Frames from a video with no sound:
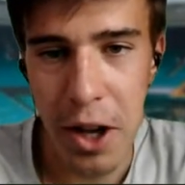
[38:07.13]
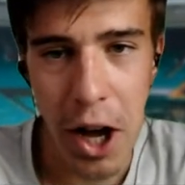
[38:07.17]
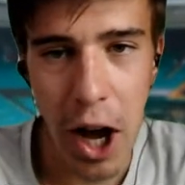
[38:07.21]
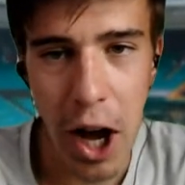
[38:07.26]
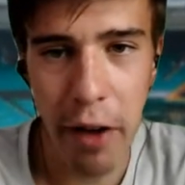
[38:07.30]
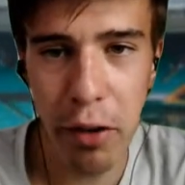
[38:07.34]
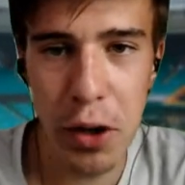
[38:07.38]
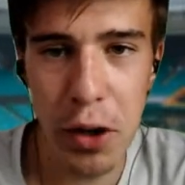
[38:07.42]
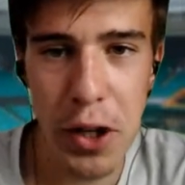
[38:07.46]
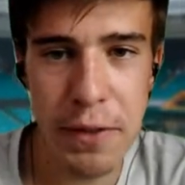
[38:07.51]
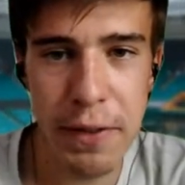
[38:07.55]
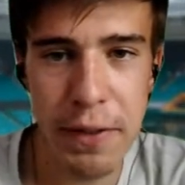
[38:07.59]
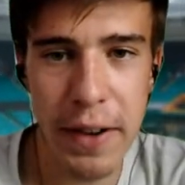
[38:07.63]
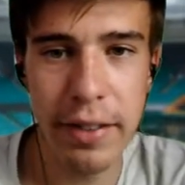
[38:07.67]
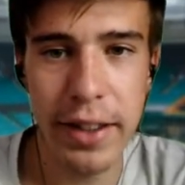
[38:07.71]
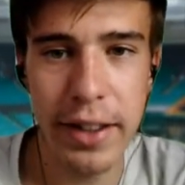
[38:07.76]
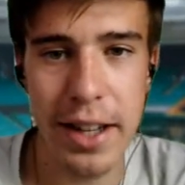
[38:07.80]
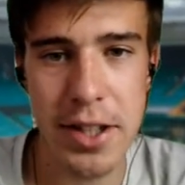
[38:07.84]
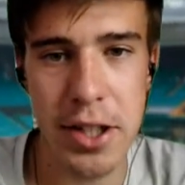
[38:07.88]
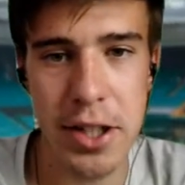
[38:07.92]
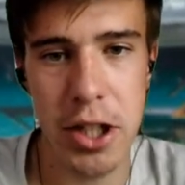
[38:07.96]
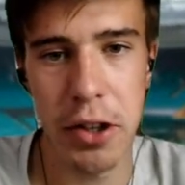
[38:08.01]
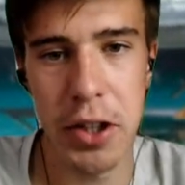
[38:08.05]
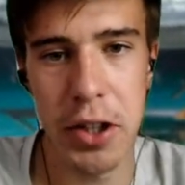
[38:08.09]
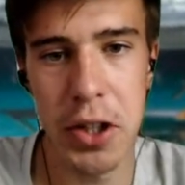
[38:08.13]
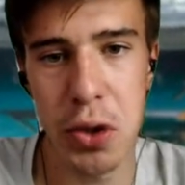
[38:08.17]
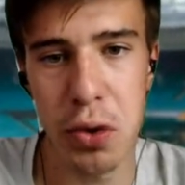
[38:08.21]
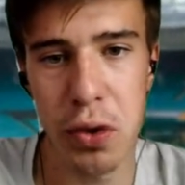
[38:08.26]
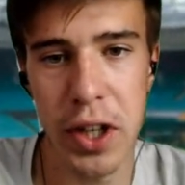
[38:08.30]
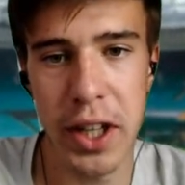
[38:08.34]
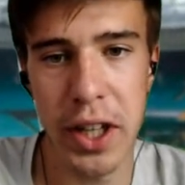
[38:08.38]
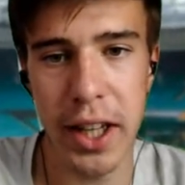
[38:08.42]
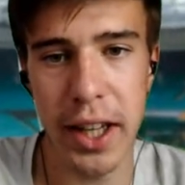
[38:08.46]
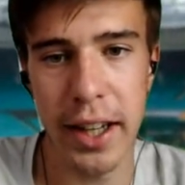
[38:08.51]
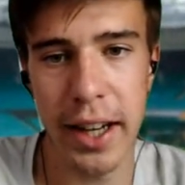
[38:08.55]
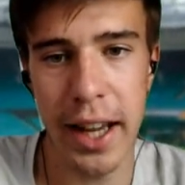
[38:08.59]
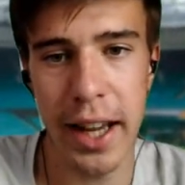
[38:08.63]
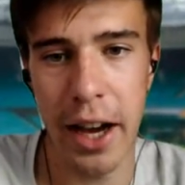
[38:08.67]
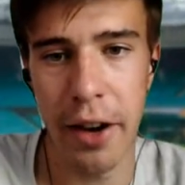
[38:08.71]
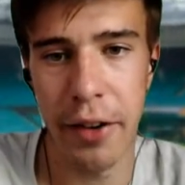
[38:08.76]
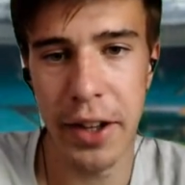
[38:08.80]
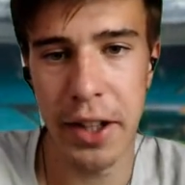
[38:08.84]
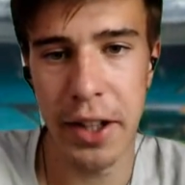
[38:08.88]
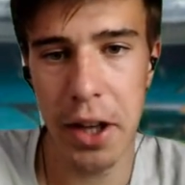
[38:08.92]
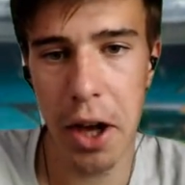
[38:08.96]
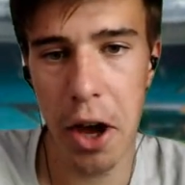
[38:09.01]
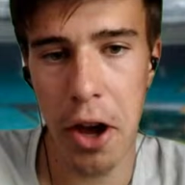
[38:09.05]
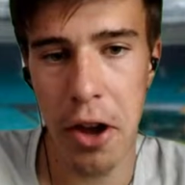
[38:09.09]
I've always found that so intriguing,
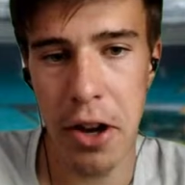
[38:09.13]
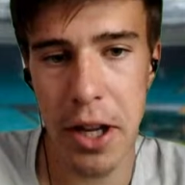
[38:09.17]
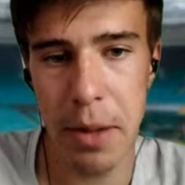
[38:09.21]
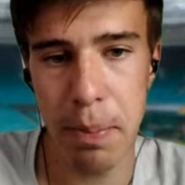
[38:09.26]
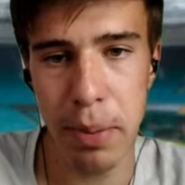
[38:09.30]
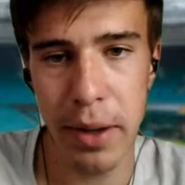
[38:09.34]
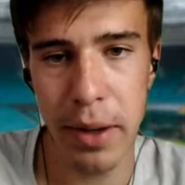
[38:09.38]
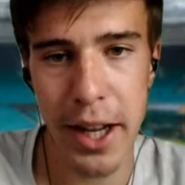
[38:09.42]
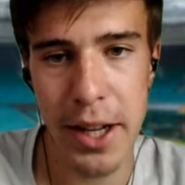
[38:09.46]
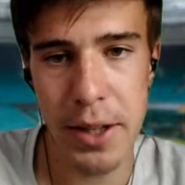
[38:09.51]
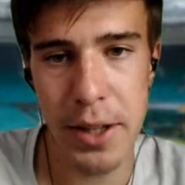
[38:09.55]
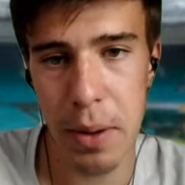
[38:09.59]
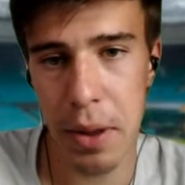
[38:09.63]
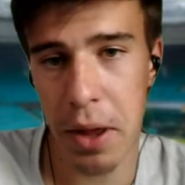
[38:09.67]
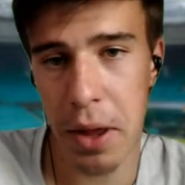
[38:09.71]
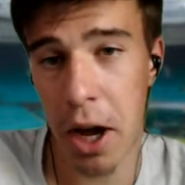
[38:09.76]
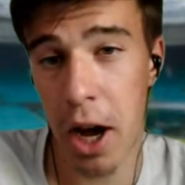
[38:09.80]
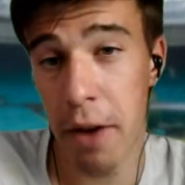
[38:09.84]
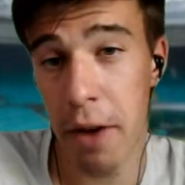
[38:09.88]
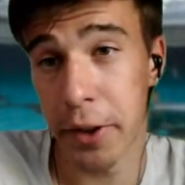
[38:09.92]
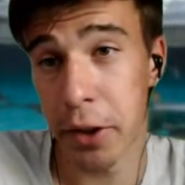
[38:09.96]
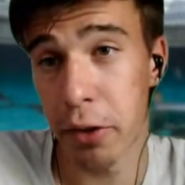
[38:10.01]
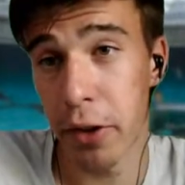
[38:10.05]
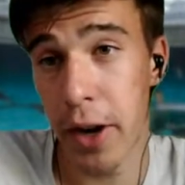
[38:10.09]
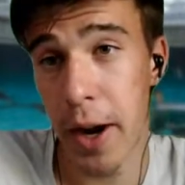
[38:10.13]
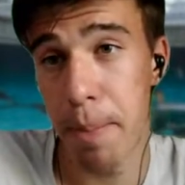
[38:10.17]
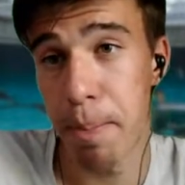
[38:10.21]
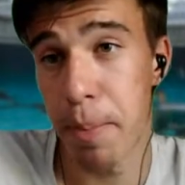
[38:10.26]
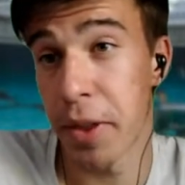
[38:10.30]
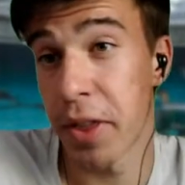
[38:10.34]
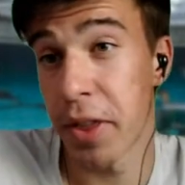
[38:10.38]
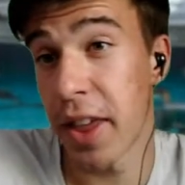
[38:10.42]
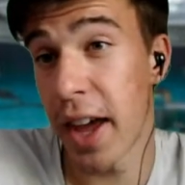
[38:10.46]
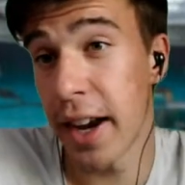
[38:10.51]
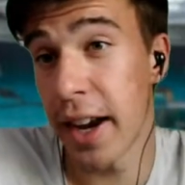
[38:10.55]
how he only plays with half a grip.